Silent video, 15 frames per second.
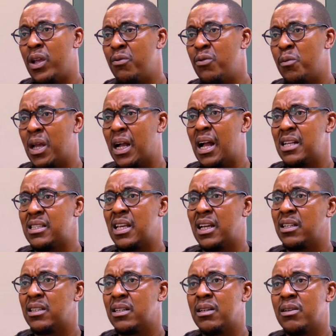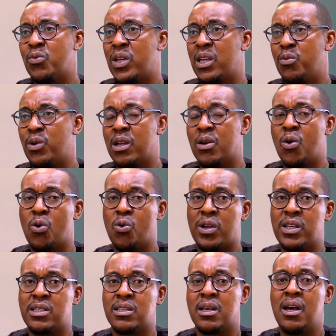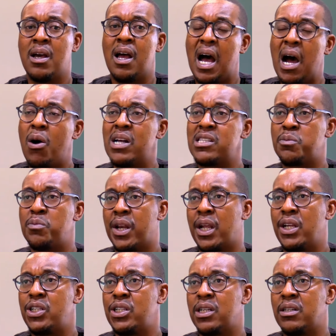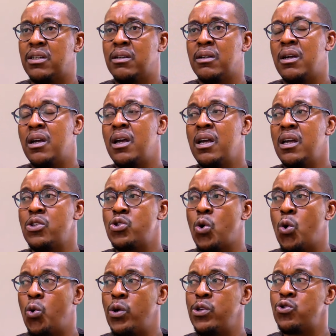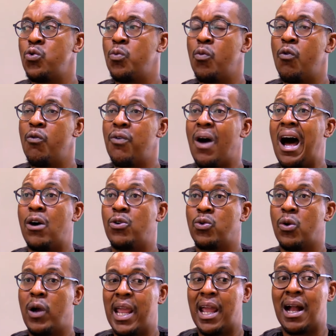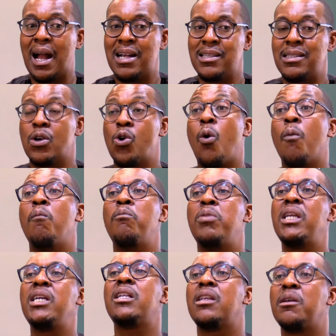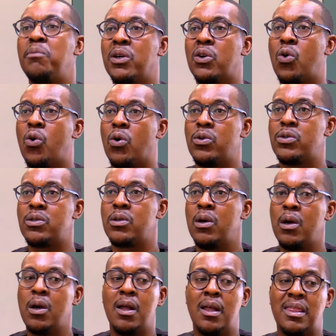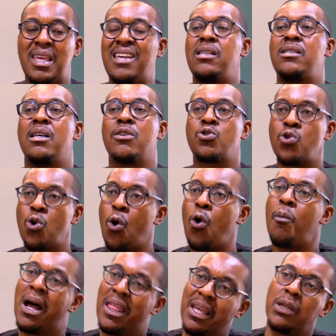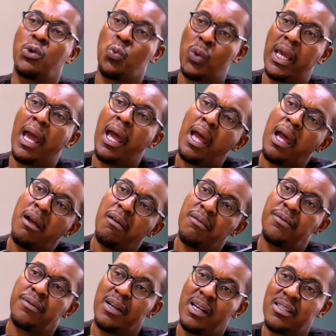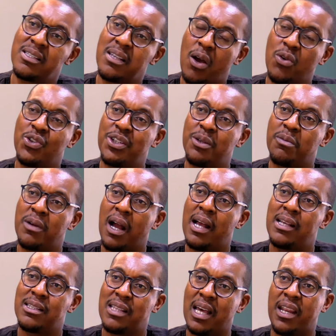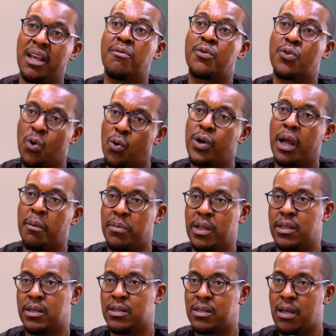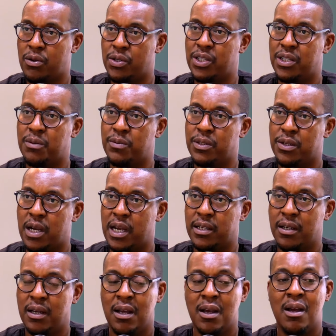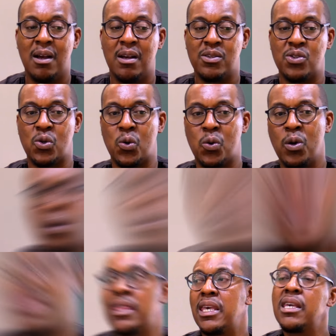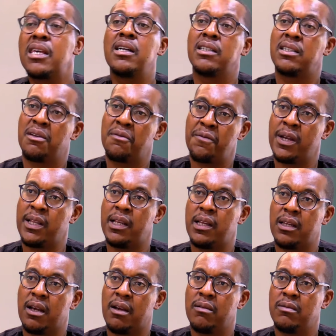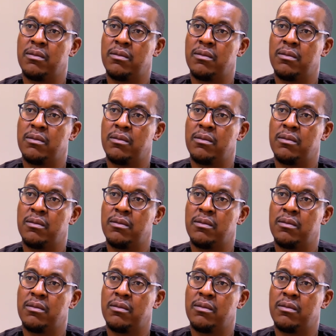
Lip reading: from Ekasanget. We always, our aspiration, it's always to move out Ekasi completely, because there is a trauma that we have as township guys that have grown up in these townships, right? Mm. So we are thinking differently now,